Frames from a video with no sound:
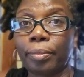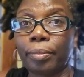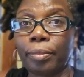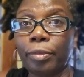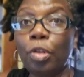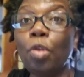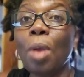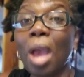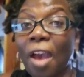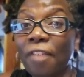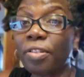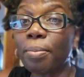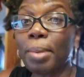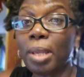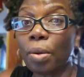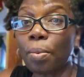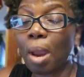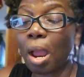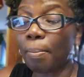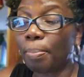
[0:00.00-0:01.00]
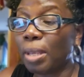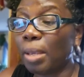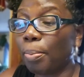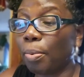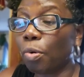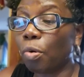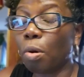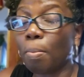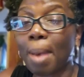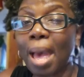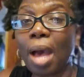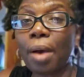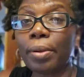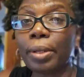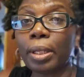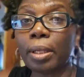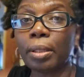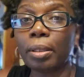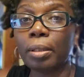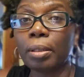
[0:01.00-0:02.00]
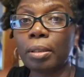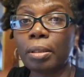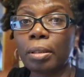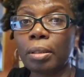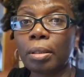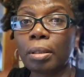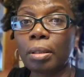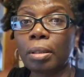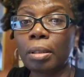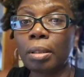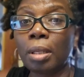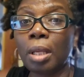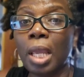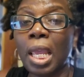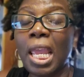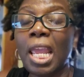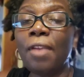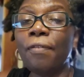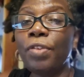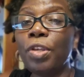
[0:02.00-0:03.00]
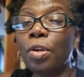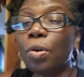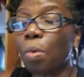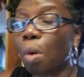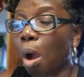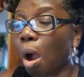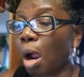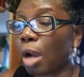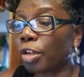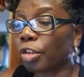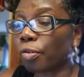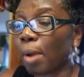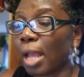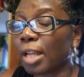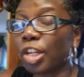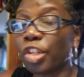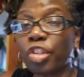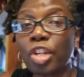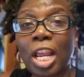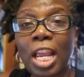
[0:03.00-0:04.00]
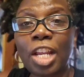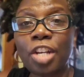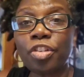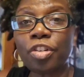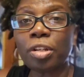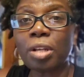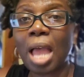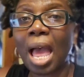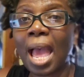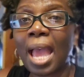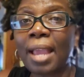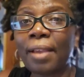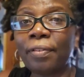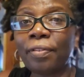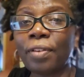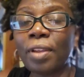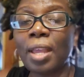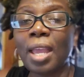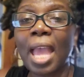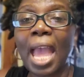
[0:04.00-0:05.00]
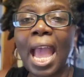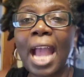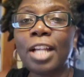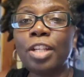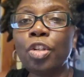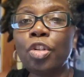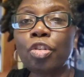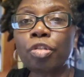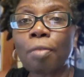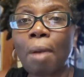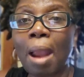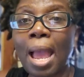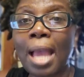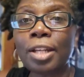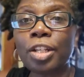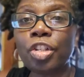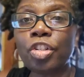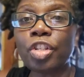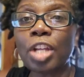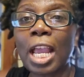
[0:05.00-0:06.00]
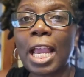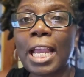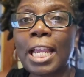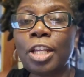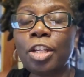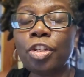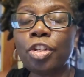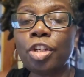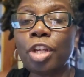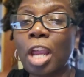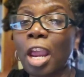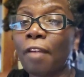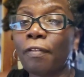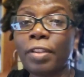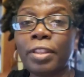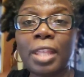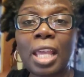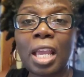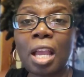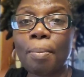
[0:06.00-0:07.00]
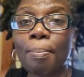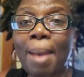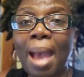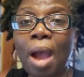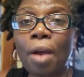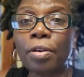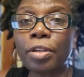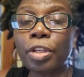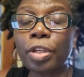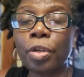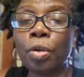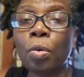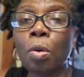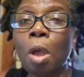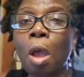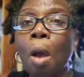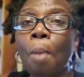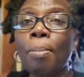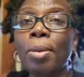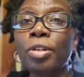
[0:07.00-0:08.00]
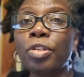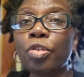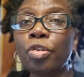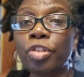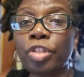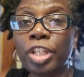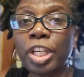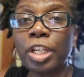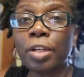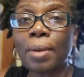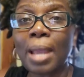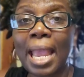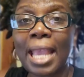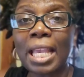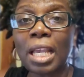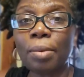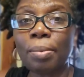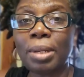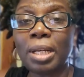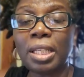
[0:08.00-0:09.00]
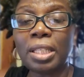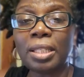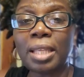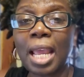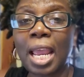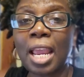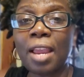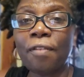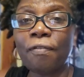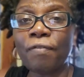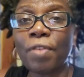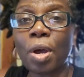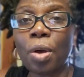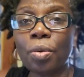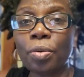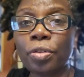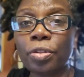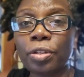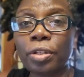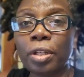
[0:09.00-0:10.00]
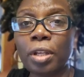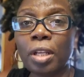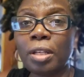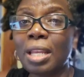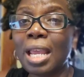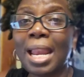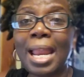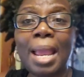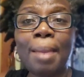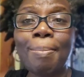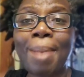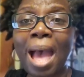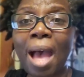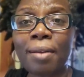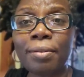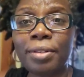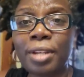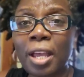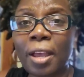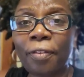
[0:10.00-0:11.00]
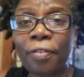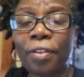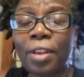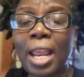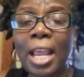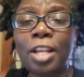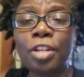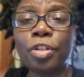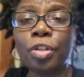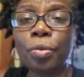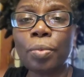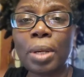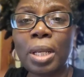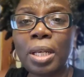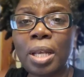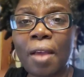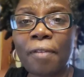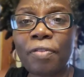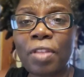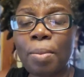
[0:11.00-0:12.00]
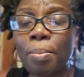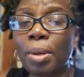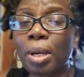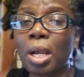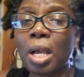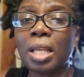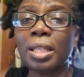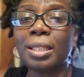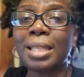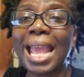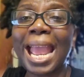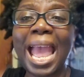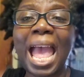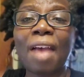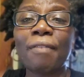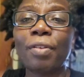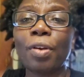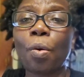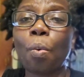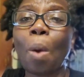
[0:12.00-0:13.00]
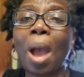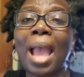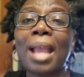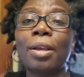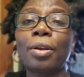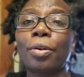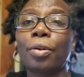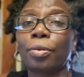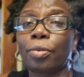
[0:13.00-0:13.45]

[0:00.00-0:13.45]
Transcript: You have to be around people who are about it. If you are trying to change your life and you trying to change everything about you, but you still hanging with the same folks that ain't about nothing, ain't doing nothing because they haven't quite